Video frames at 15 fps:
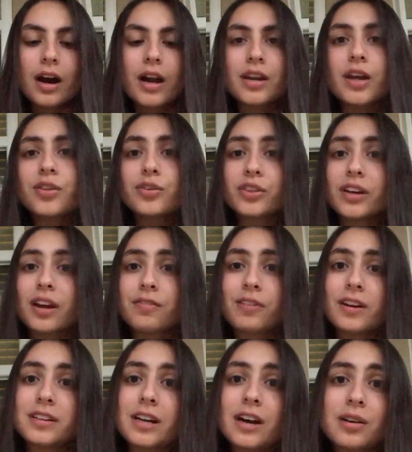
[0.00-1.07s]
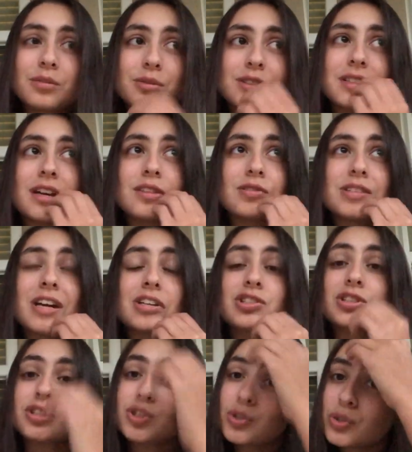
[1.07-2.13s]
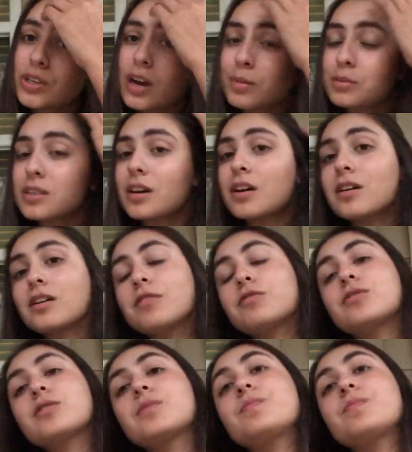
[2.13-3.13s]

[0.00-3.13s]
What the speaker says: Another thing I found out was that there's actually two types of